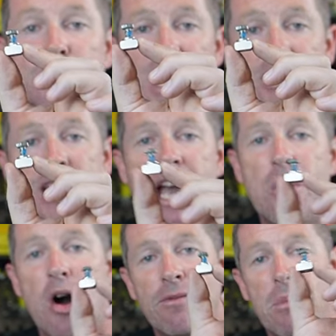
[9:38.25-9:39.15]
which actually come
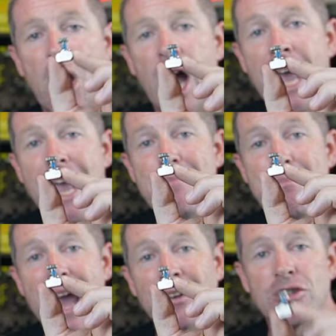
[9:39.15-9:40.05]
off my
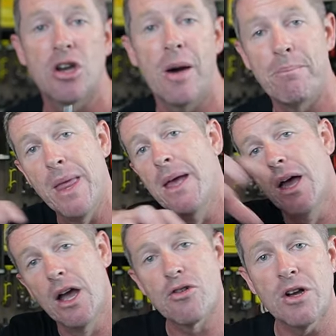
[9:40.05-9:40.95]
mountaintop
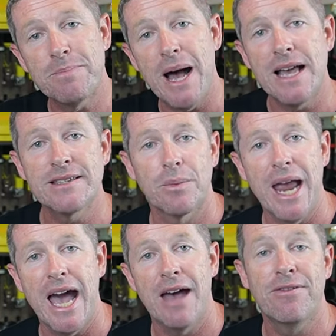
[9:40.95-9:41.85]
crossbars that we
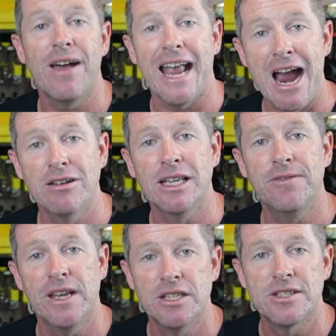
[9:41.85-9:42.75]
have currently
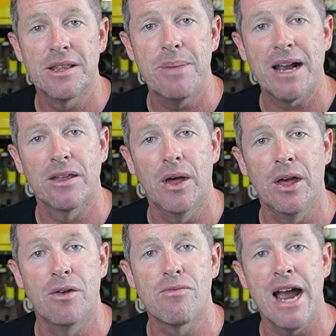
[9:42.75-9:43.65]
fitted to the back of
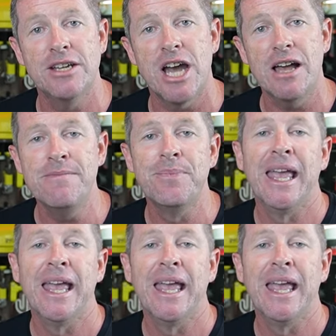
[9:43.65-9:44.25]
the Ranger,